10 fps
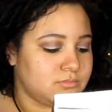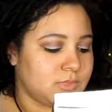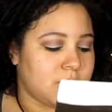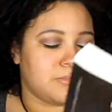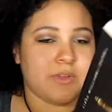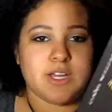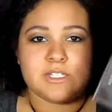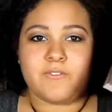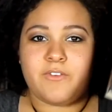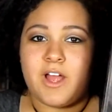well,
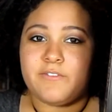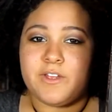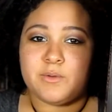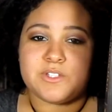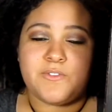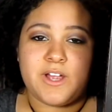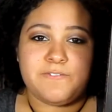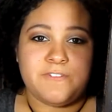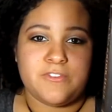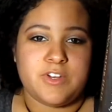it was
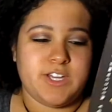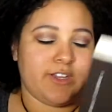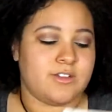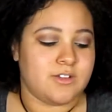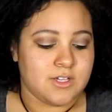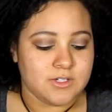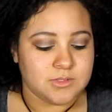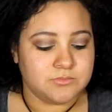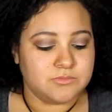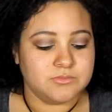$5.50,
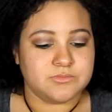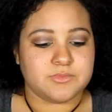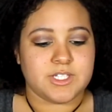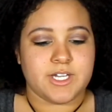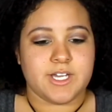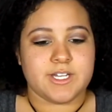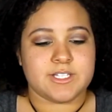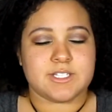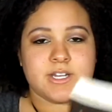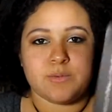and it
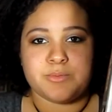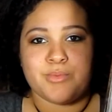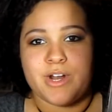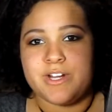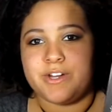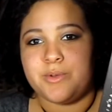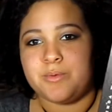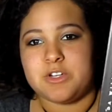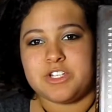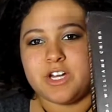said it was brand
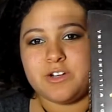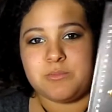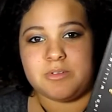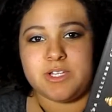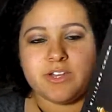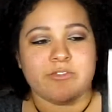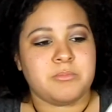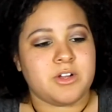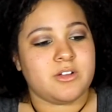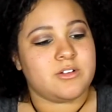new, which I don't believe,
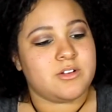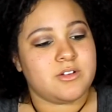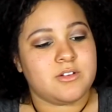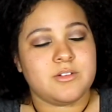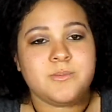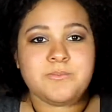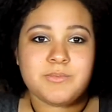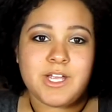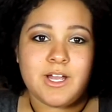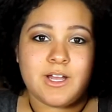but
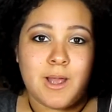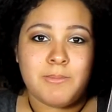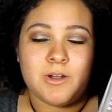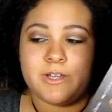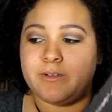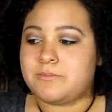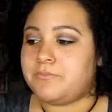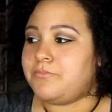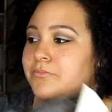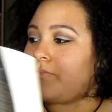yeah, I bought it.
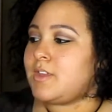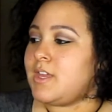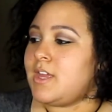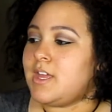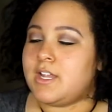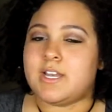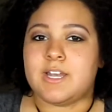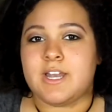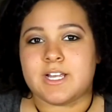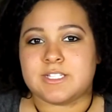
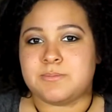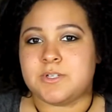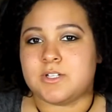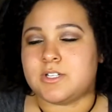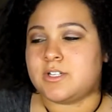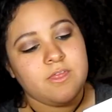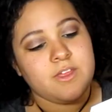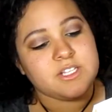Next book, The